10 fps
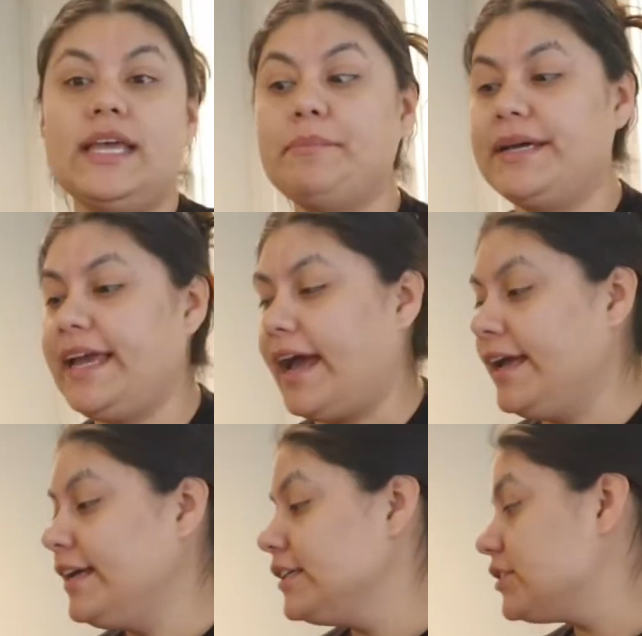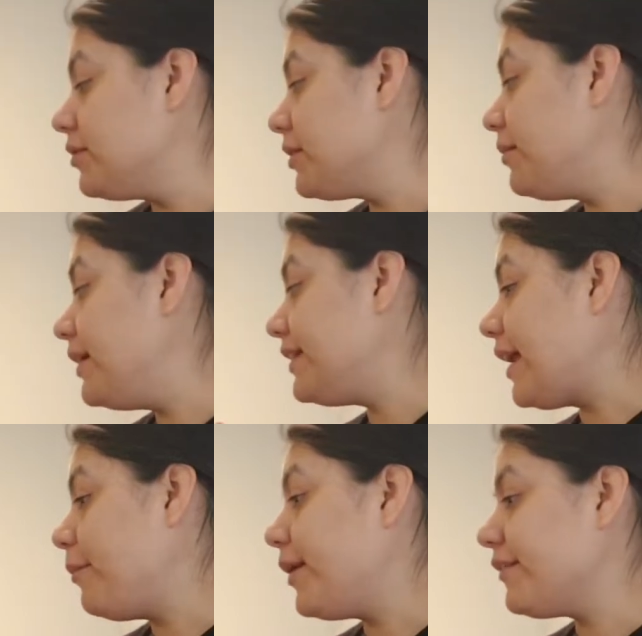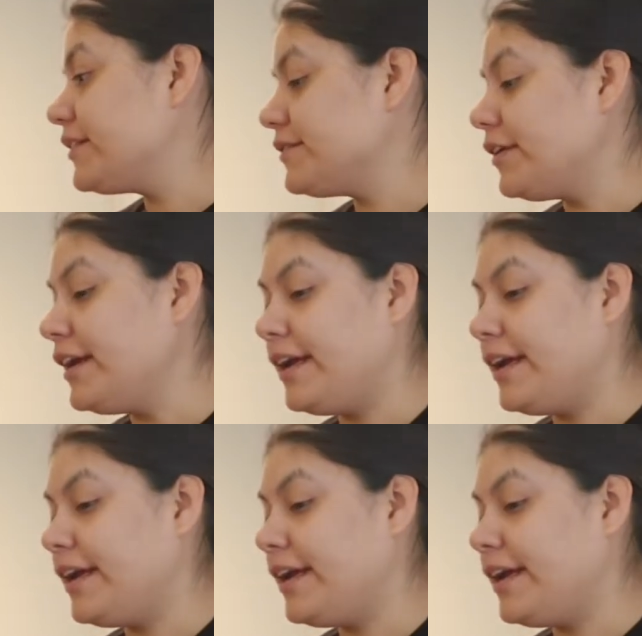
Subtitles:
But yeah, so I'm gonna make that breakfast for him.